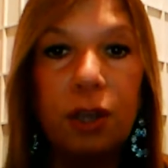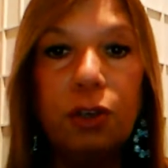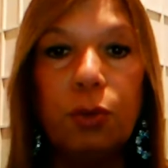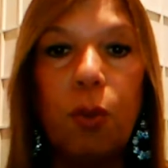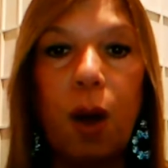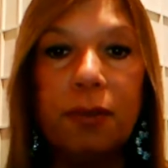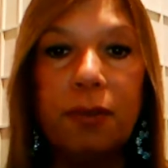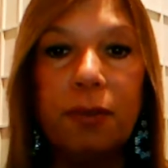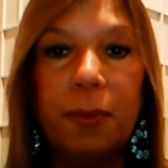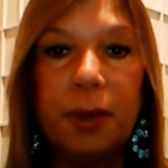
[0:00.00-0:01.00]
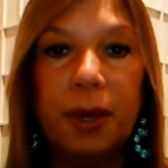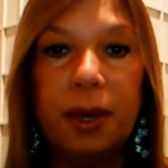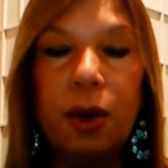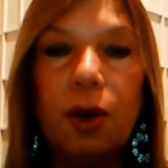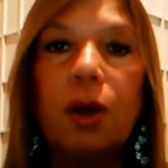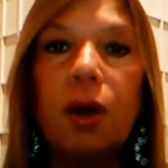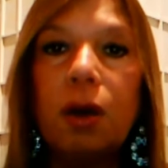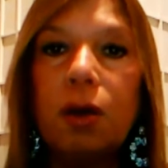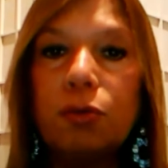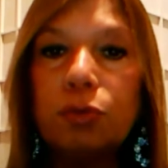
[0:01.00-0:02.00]
you want to be
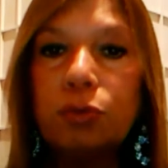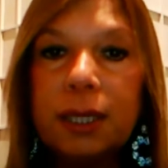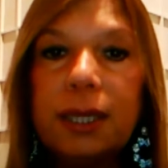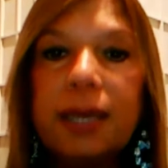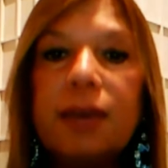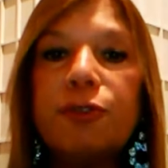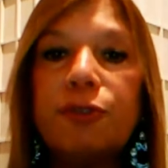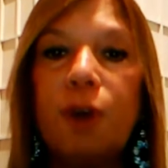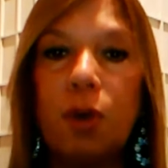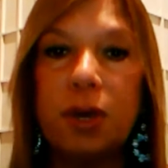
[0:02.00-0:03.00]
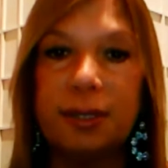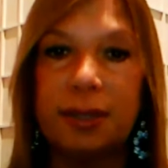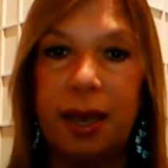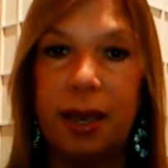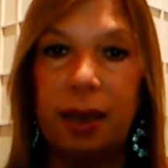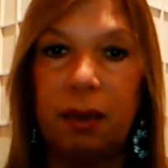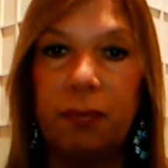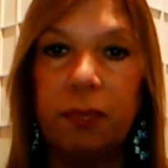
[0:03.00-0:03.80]
really focusing.